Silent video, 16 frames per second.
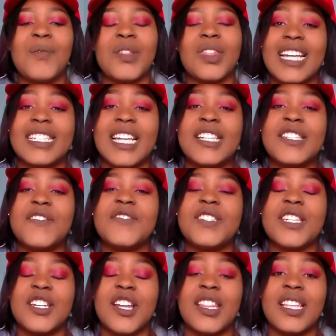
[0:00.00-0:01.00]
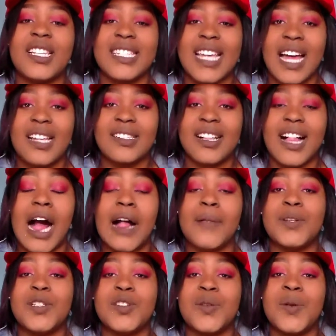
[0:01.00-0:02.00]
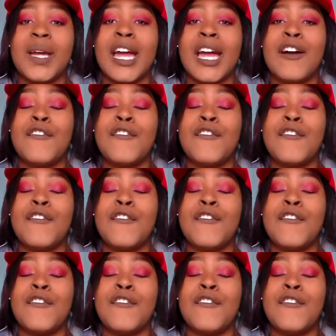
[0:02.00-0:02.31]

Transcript: Guys, as you've seen on the title, I'll be doing